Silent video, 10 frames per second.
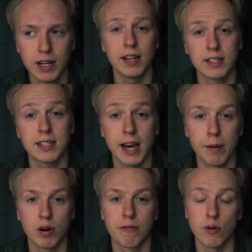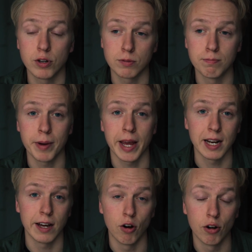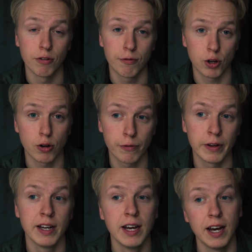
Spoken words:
It is a camera focused mainly on photography,